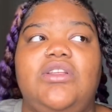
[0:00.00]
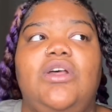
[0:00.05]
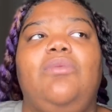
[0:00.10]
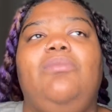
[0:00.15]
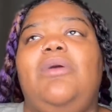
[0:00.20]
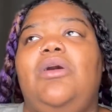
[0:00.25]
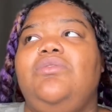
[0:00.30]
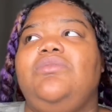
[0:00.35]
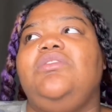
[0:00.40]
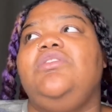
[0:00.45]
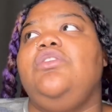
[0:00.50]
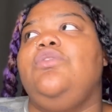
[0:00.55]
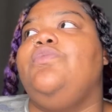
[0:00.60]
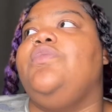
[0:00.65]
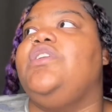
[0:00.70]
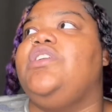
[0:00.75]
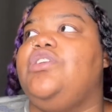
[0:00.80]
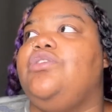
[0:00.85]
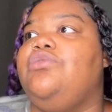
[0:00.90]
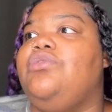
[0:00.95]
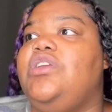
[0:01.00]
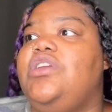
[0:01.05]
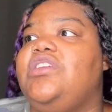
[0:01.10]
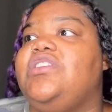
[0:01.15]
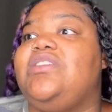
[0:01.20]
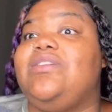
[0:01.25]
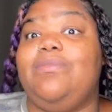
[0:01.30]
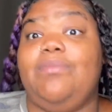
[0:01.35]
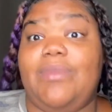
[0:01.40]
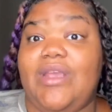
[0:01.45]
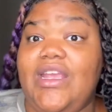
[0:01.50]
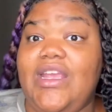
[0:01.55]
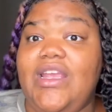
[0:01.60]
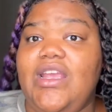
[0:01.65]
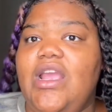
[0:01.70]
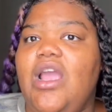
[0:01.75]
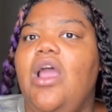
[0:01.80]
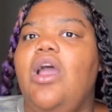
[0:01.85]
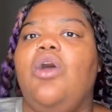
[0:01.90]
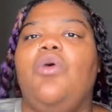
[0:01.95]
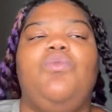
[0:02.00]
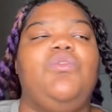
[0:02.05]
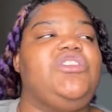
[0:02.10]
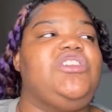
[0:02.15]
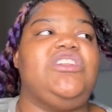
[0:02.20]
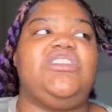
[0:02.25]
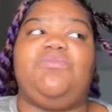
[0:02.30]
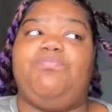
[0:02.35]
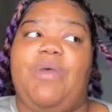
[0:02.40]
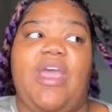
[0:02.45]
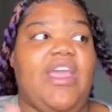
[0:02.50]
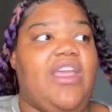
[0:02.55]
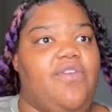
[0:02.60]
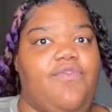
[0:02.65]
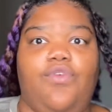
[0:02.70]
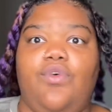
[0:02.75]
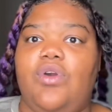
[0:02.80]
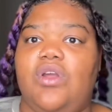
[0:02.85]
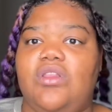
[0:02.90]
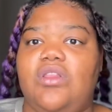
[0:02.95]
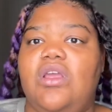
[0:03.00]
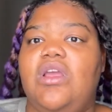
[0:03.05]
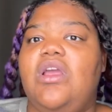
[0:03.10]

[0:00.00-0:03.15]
So, most of the reunion, to me, was just back and forth.